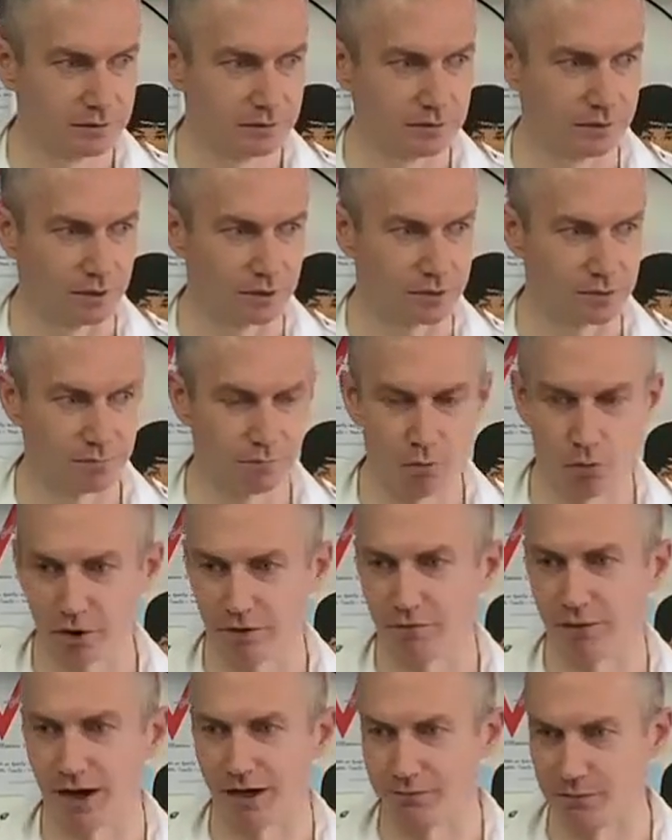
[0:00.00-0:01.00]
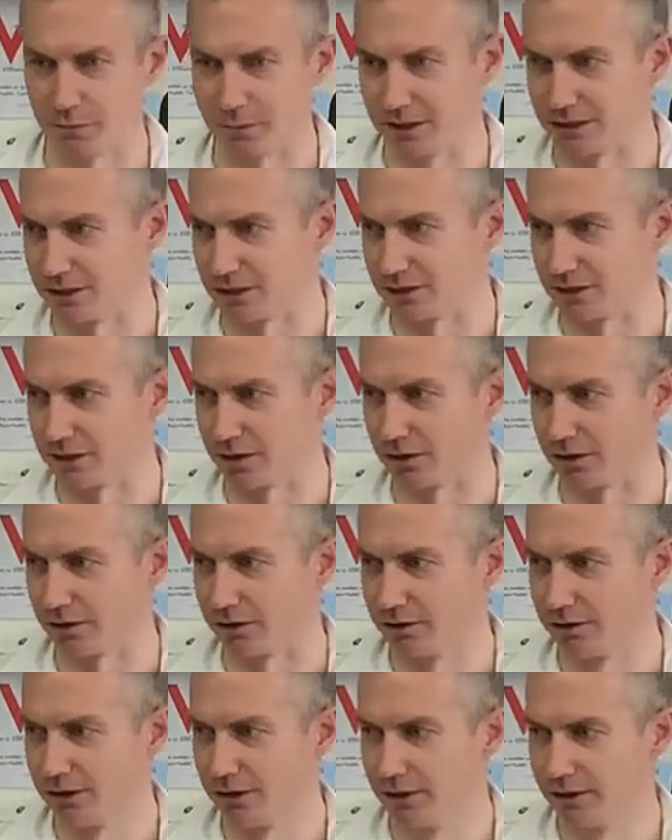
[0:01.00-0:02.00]
There's 45 species
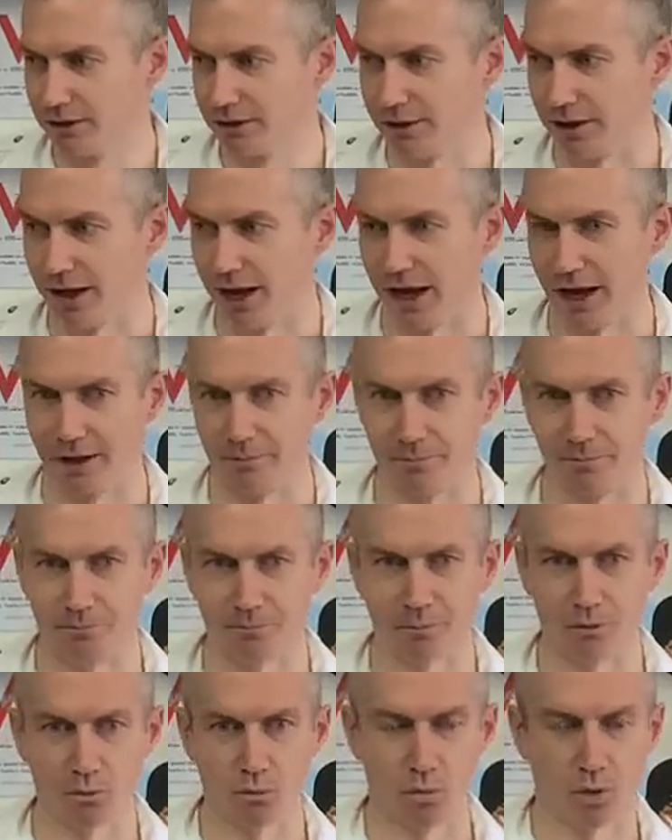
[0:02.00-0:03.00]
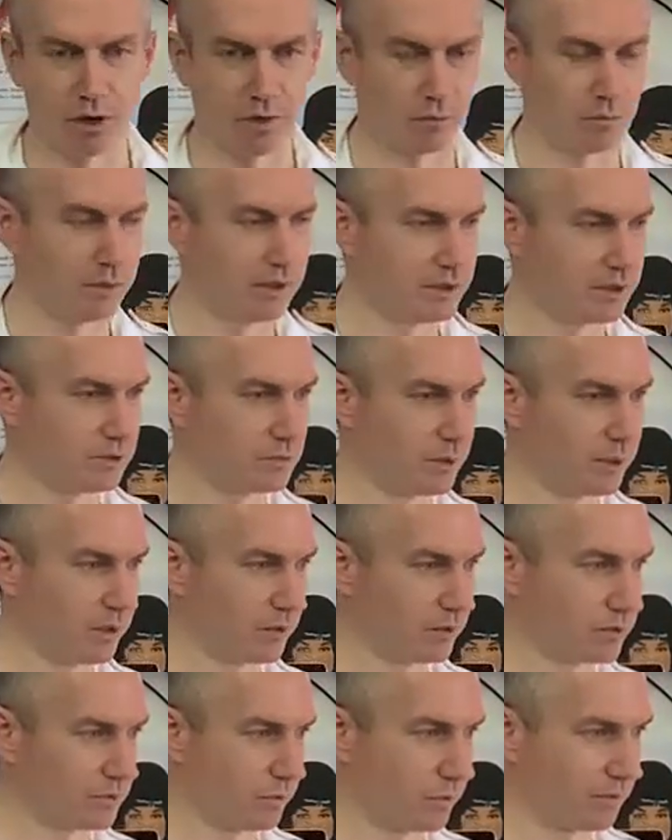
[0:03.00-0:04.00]
here. And one of the reasons we know
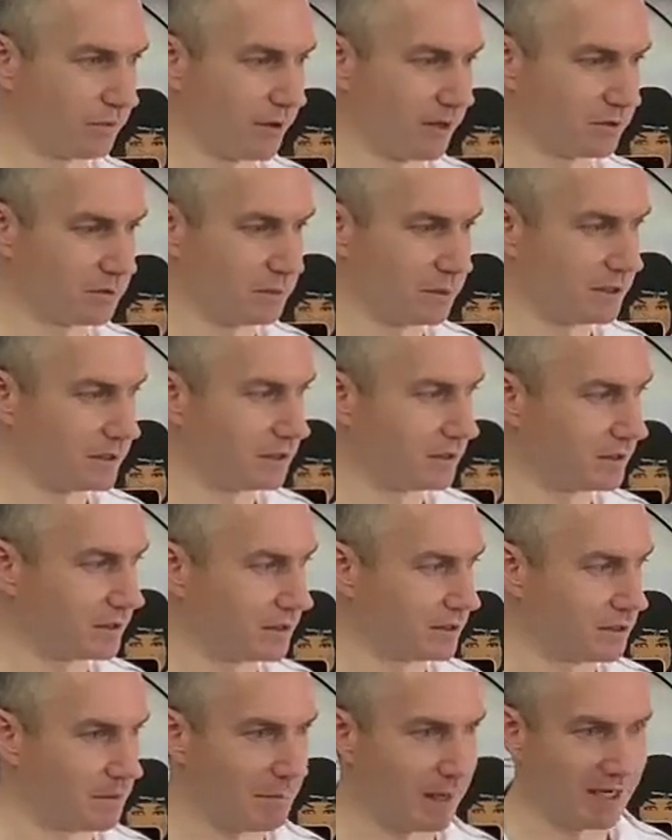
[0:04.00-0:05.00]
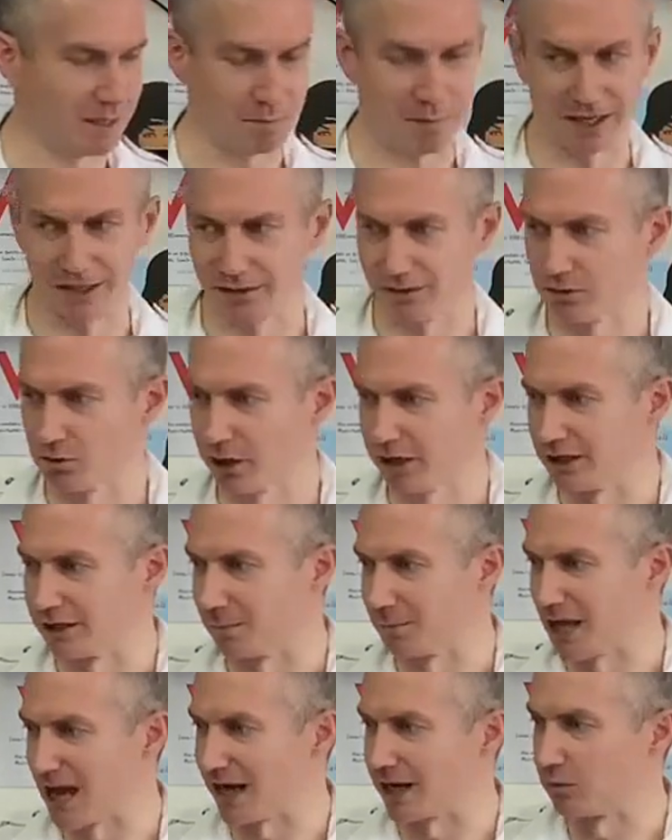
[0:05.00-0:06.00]
there's 45 species is the many-banded krait, the
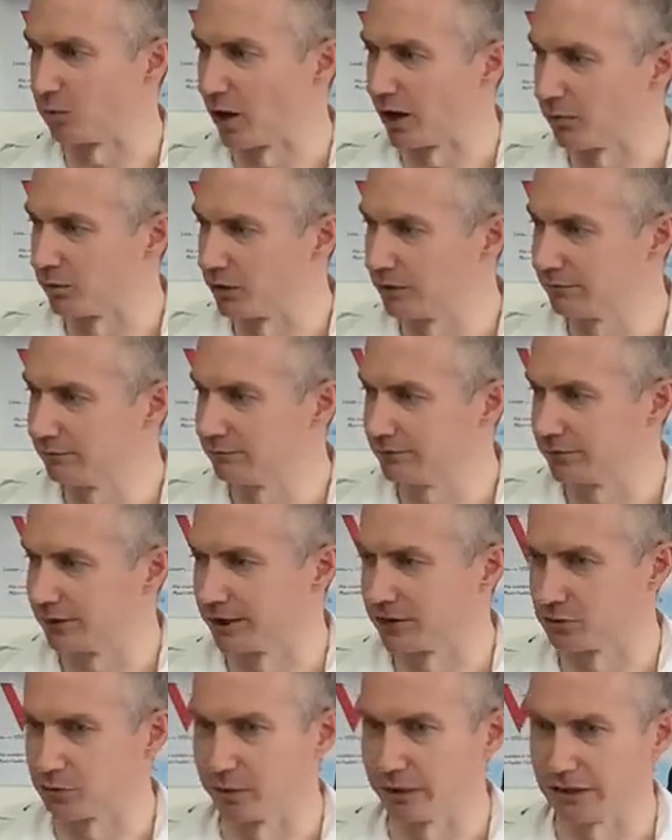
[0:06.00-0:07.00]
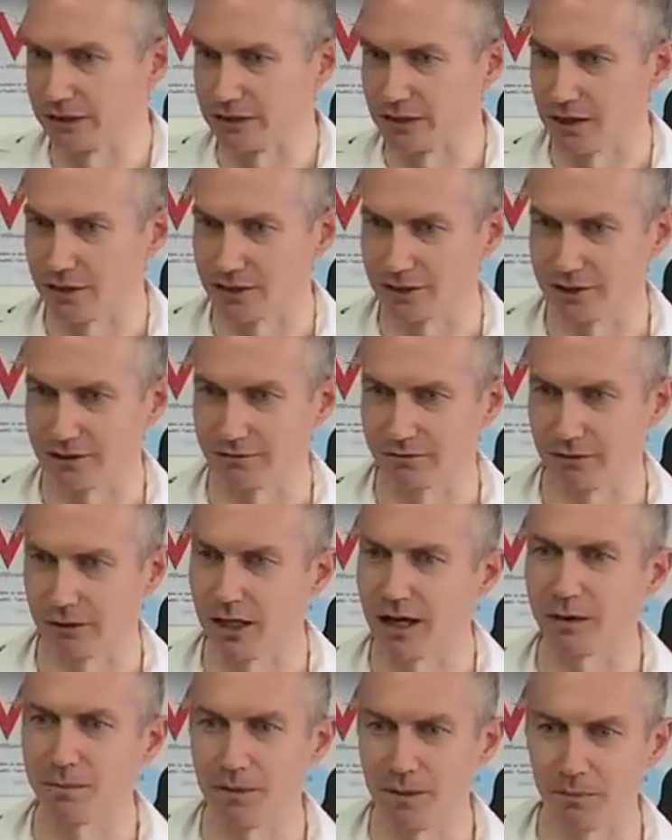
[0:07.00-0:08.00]
black and white one, that's really toxic. A
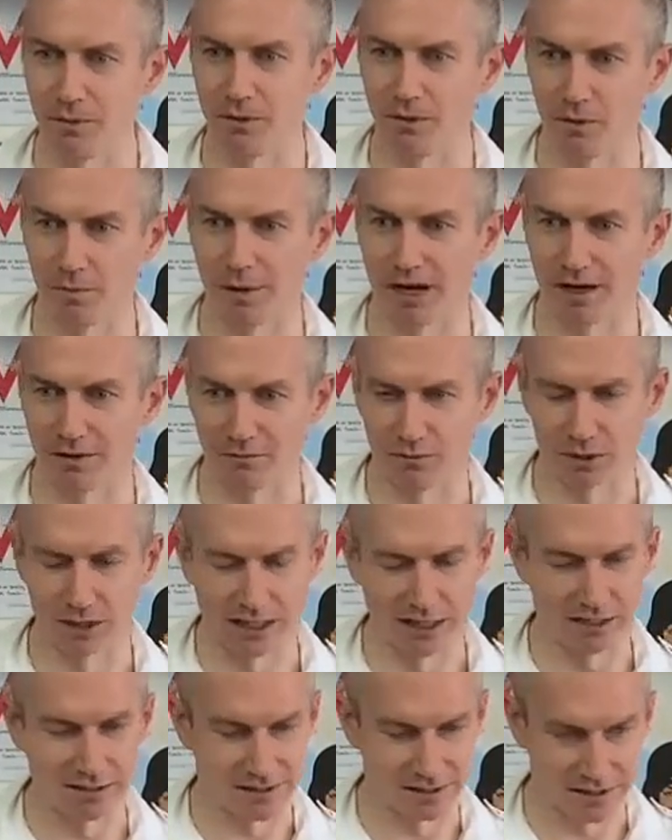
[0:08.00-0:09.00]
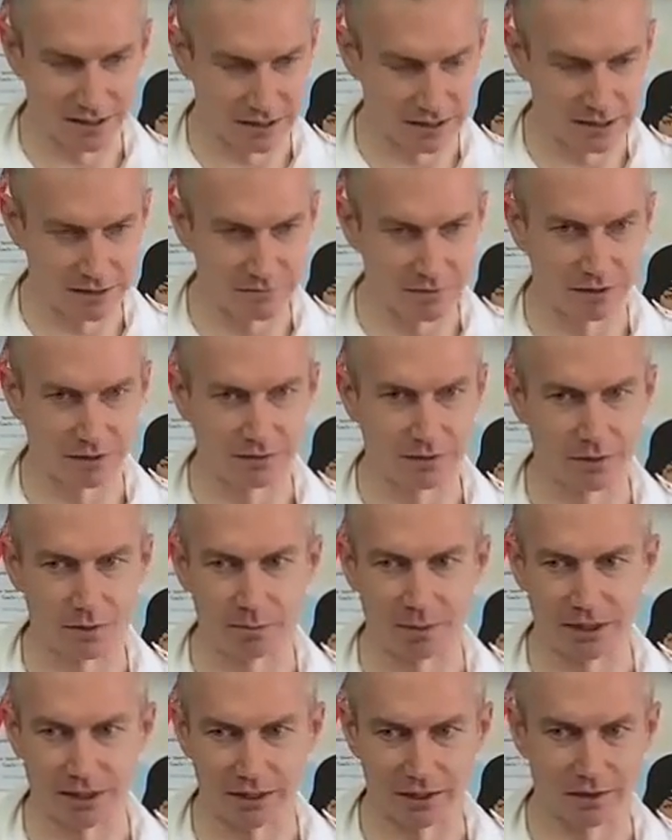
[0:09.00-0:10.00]
lot of people know about it if you get into snakes even a little
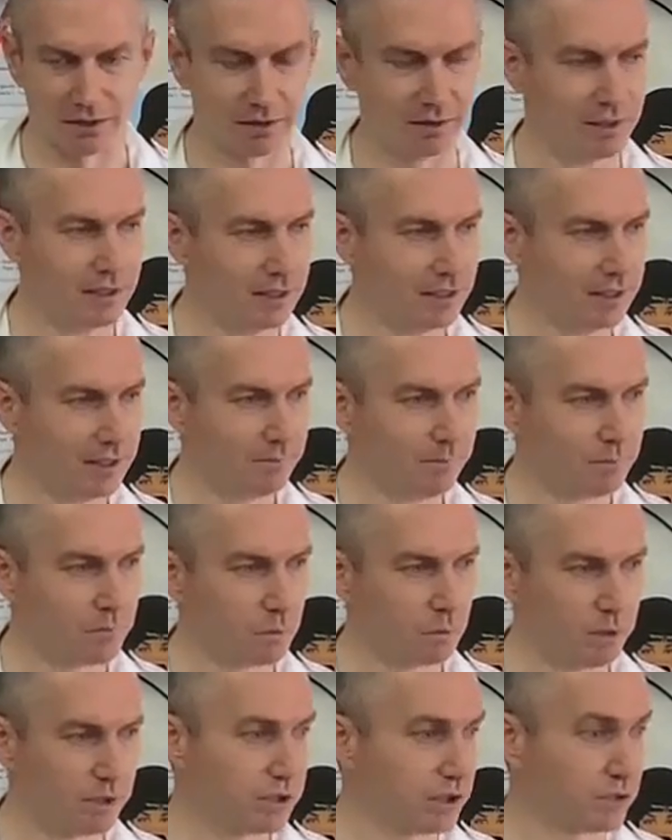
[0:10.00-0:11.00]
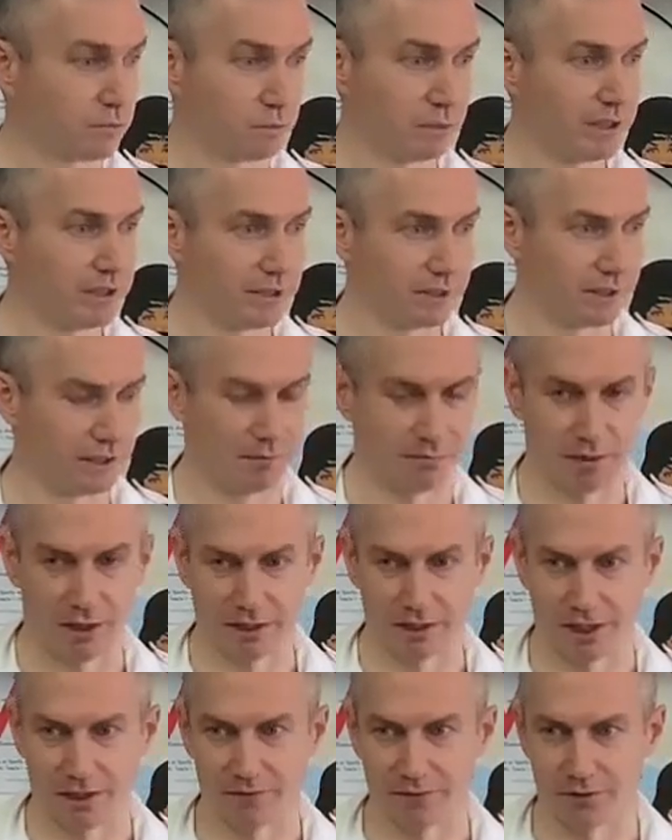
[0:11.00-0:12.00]
bit here. We just recently
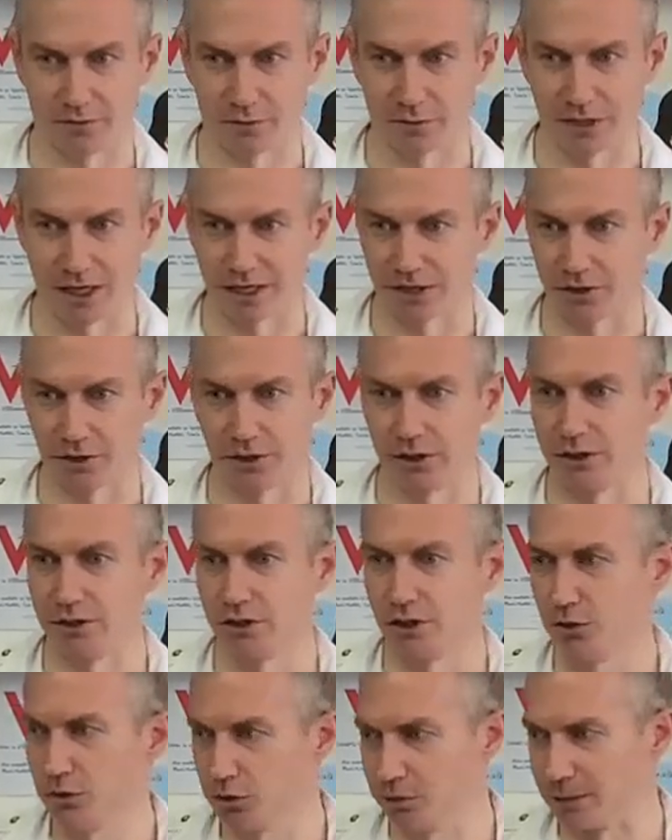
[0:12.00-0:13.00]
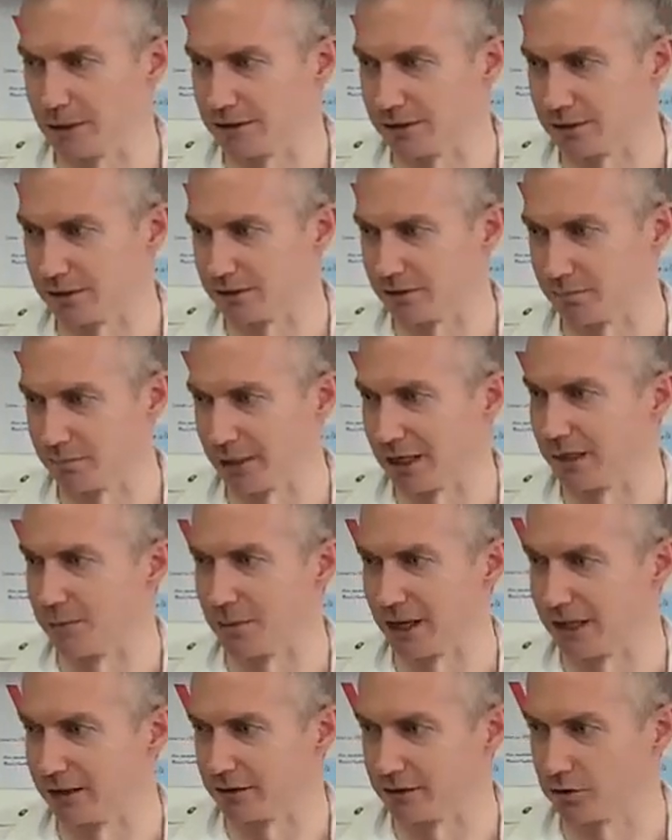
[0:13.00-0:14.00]
found out that there's actually two species of
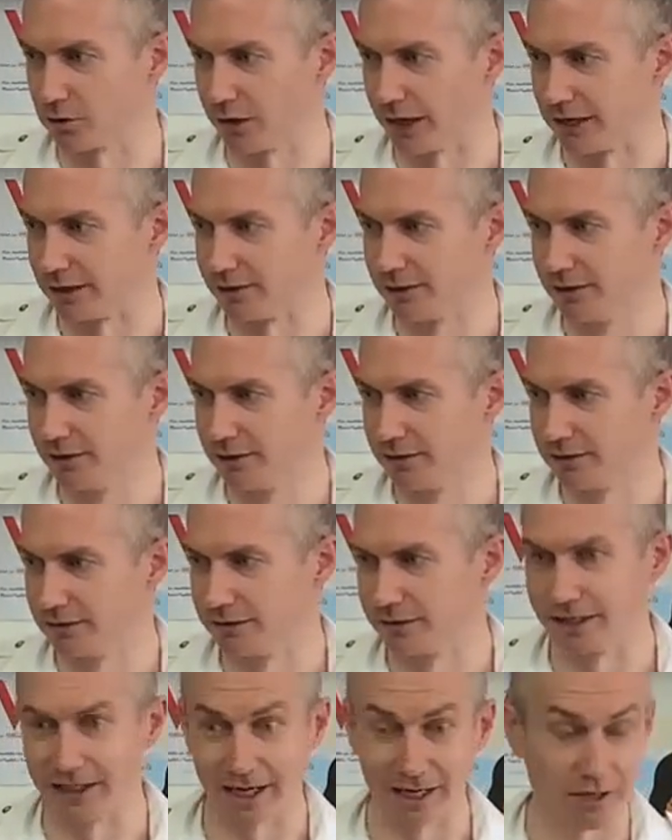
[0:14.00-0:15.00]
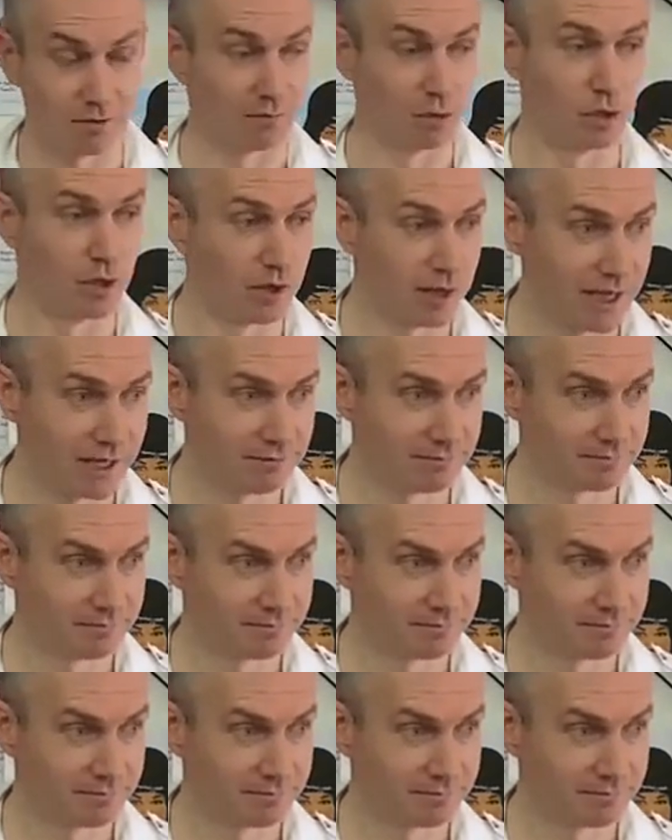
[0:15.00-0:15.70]
many-banded krait. Did any of you know that?